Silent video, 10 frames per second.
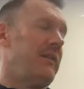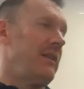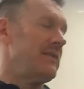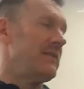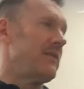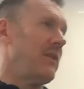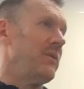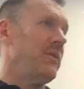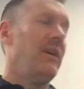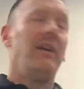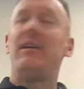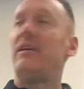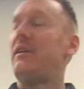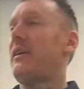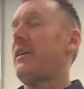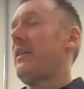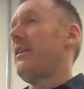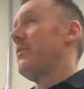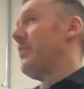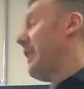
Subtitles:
And so we